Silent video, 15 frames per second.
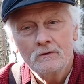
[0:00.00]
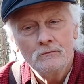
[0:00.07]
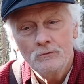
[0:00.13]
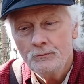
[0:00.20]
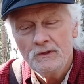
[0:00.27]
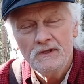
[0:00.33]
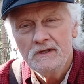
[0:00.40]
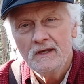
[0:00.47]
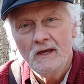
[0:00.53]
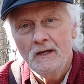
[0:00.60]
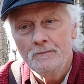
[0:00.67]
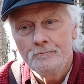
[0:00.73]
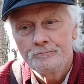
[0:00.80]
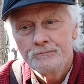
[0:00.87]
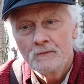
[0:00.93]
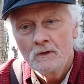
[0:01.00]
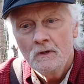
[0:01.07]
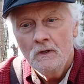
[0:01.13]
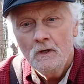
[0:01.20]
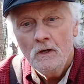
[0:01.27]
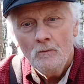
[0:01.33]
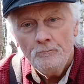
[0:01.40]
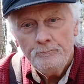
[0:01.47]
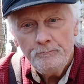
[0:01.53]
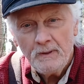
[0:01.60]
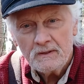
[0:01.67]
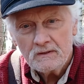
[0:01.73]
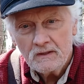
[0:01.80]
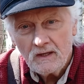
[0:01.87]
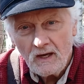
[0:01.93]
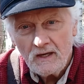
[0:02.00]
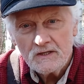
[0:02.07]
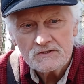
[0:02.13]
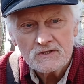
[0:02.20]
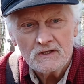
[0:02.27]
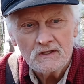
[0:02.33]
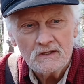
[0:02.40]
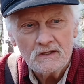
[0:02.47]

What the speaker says: you really can. But guys,